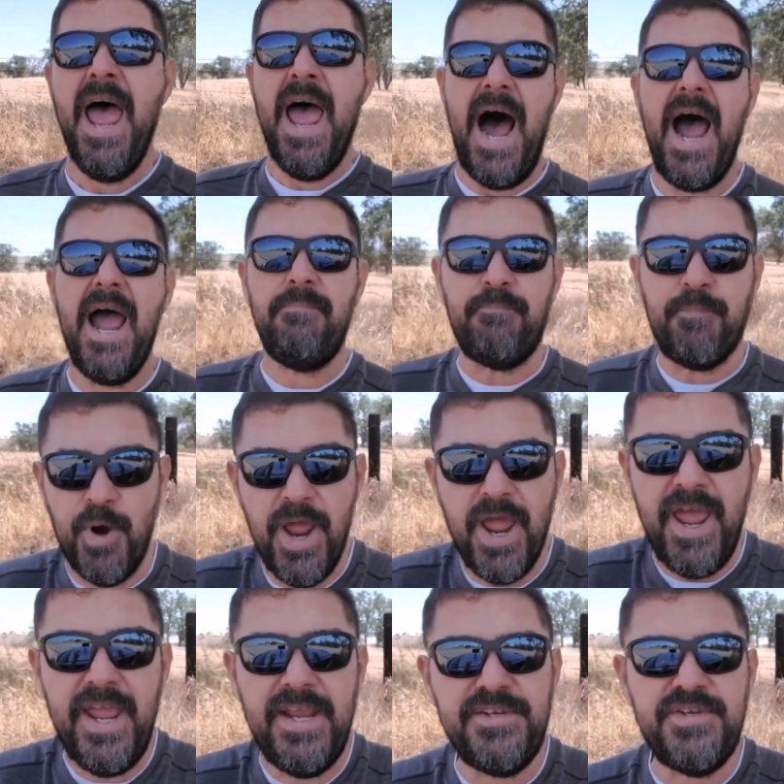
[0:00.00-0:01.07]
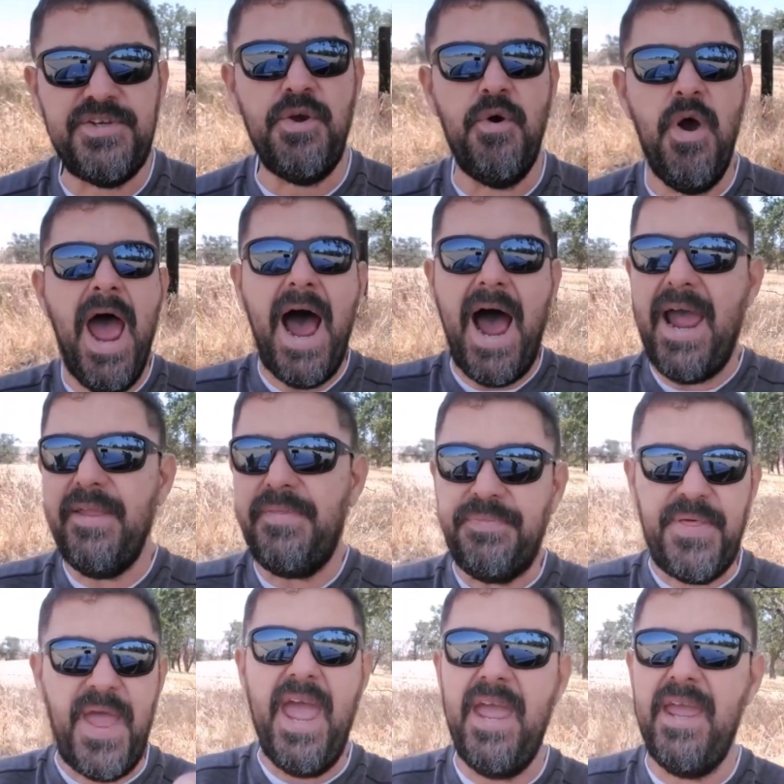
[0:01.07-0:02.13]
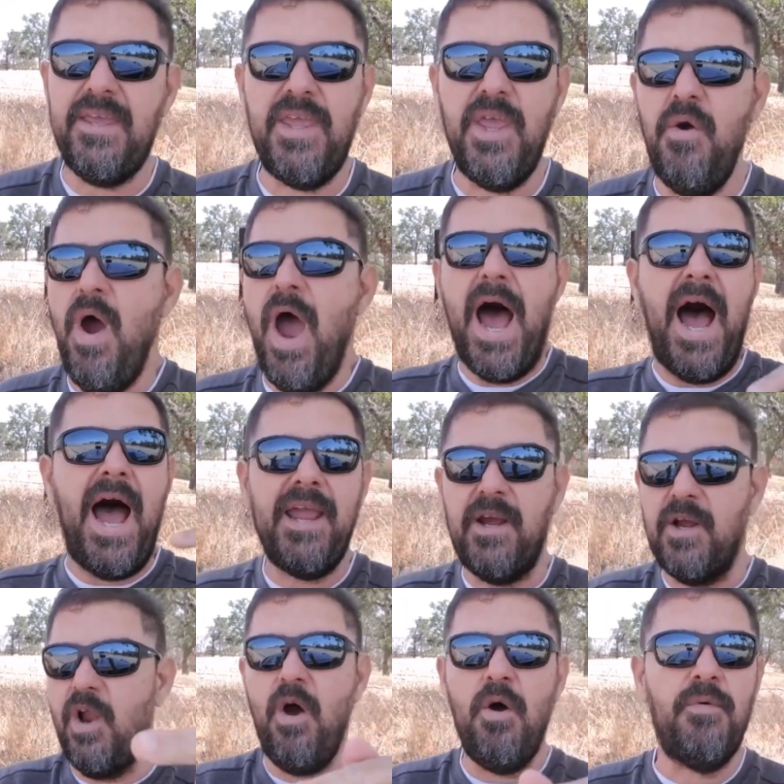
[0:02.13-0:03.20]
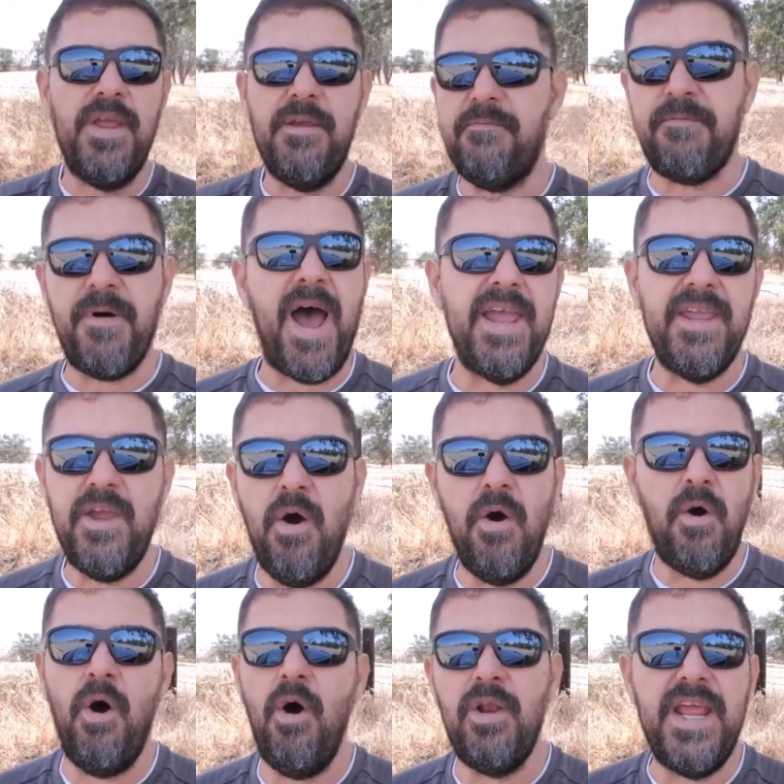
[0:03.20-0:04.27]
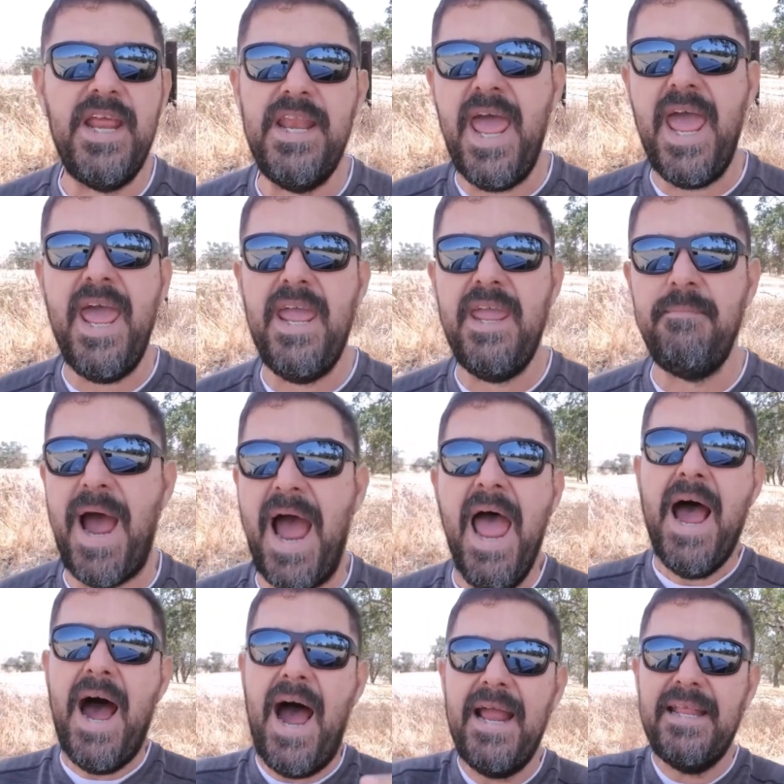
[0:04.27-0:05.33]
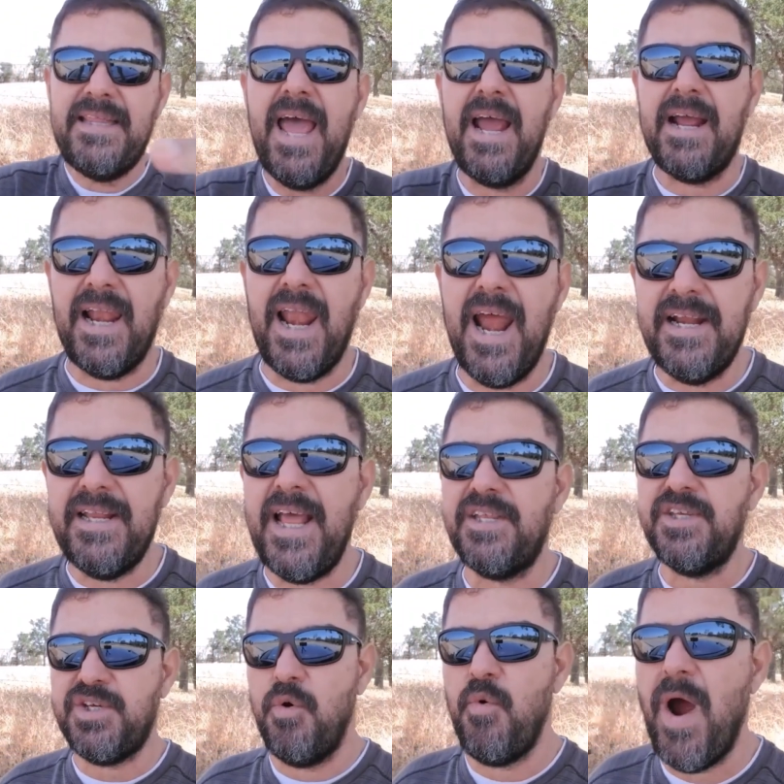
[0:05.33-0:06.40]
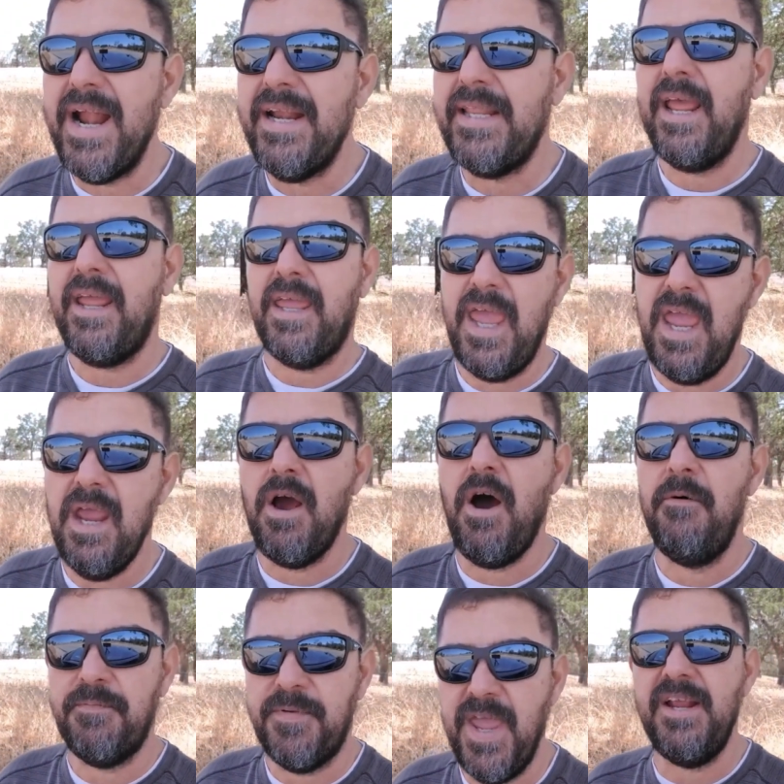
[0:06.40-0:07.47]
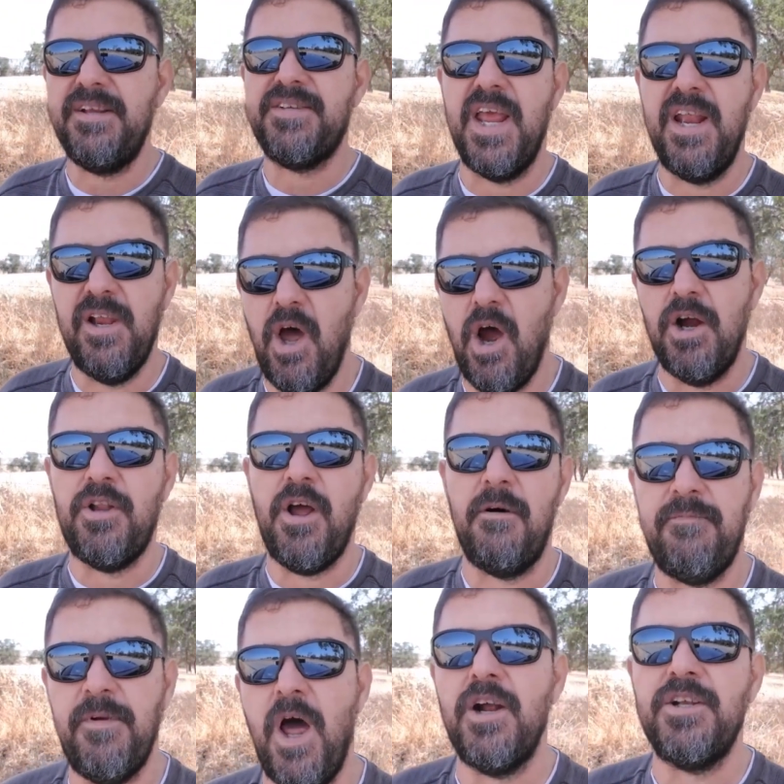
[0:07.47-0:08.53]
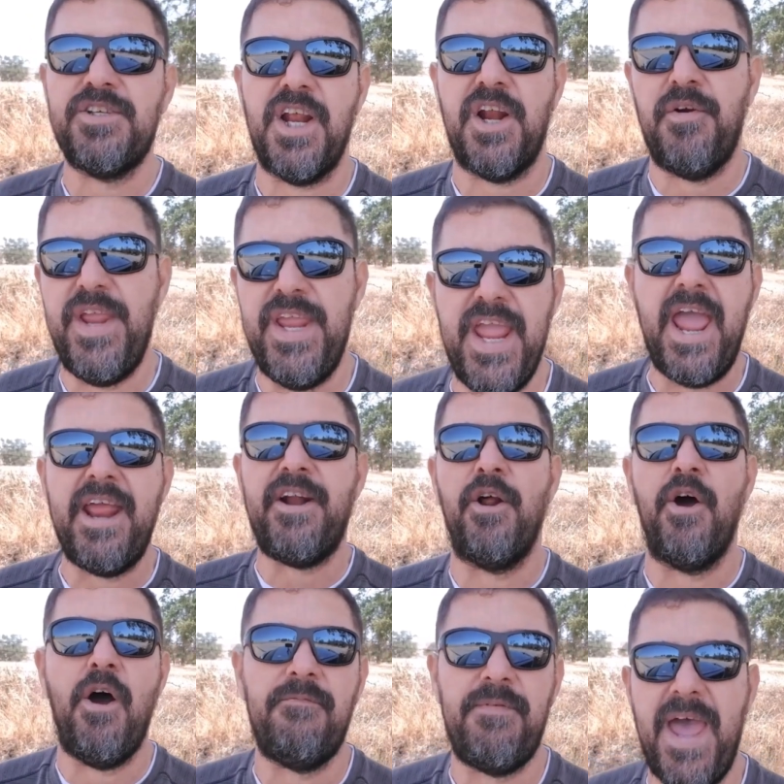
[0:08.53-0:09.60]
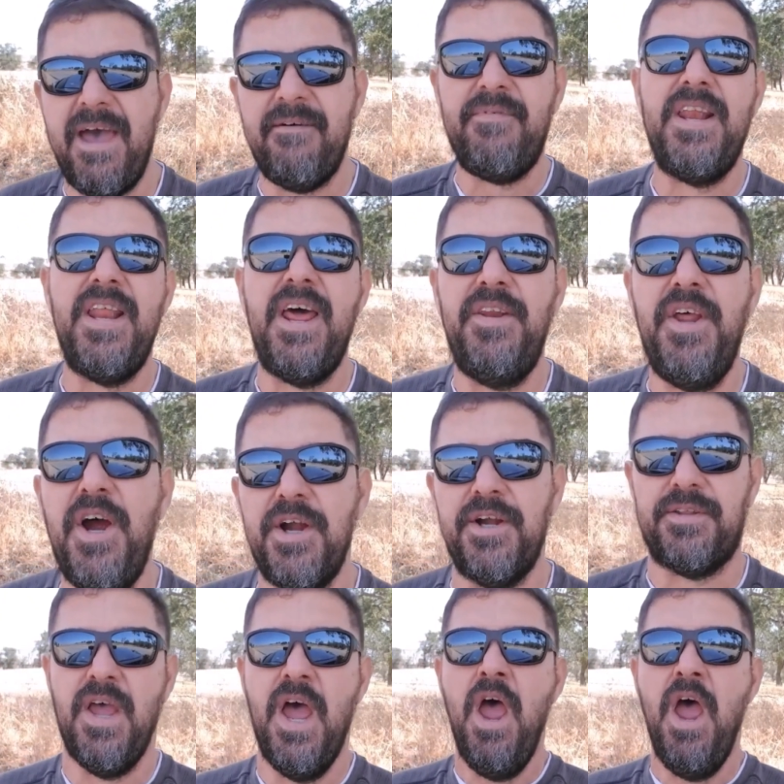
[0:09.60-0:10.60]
I praise you. I thank you. I glorify your holy name. I declare that you are the King of kings and Lord of lords, creator of heaven and earth.